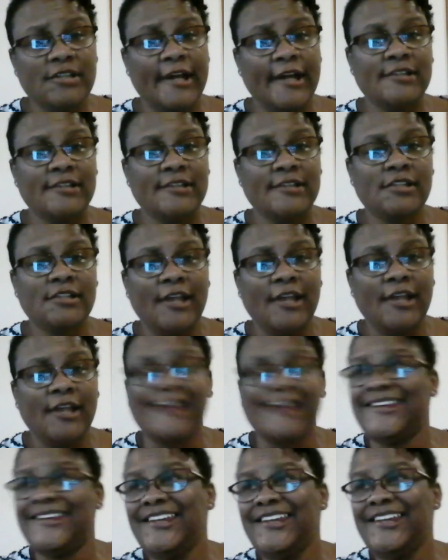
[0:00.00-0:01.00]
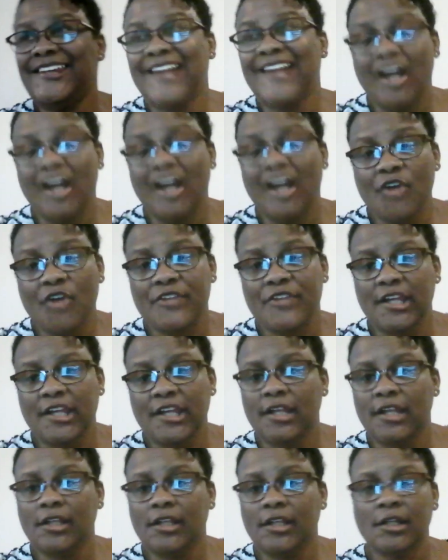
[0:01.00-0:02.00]
I eat
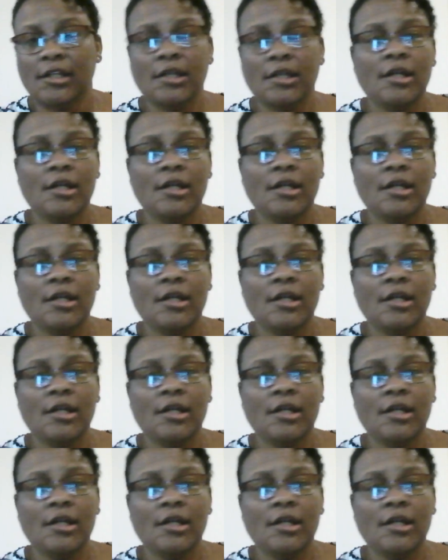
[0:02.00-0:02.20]
healthy.